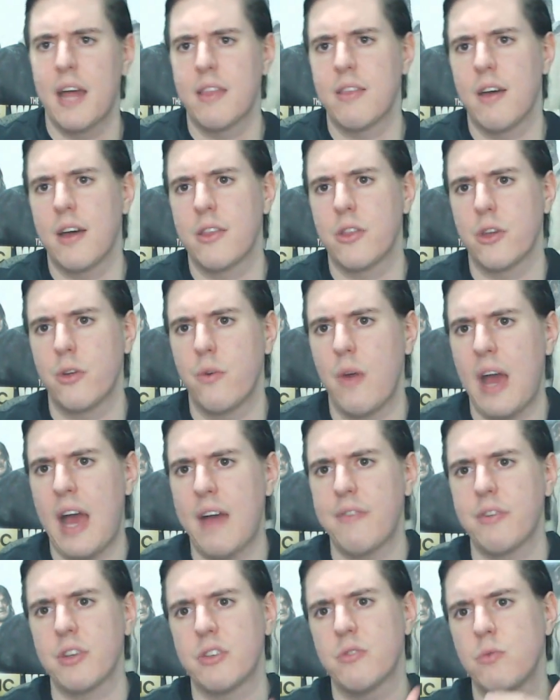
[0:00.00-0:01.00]
I thought the
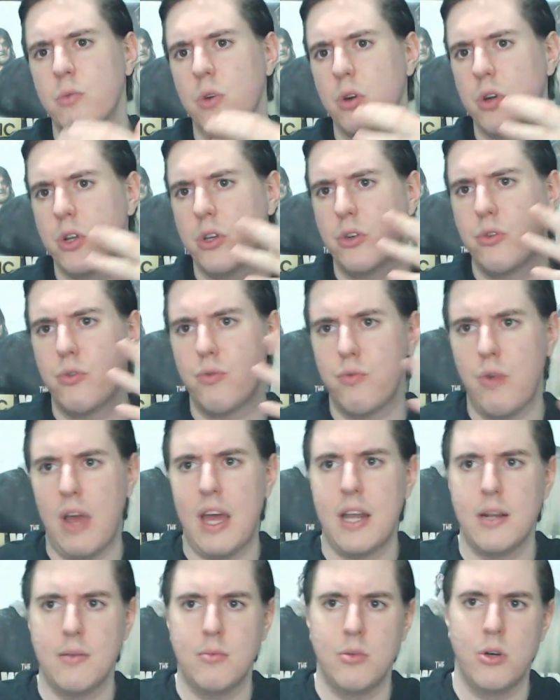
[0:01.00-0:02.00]
graphics were
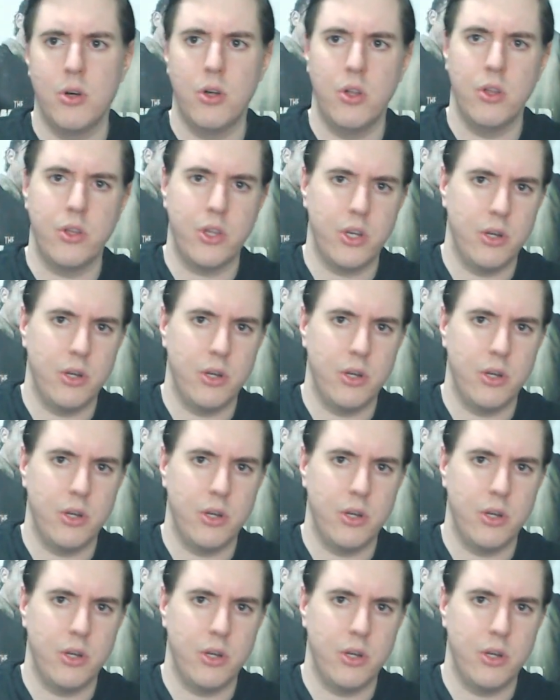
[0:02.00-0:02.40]
incredible.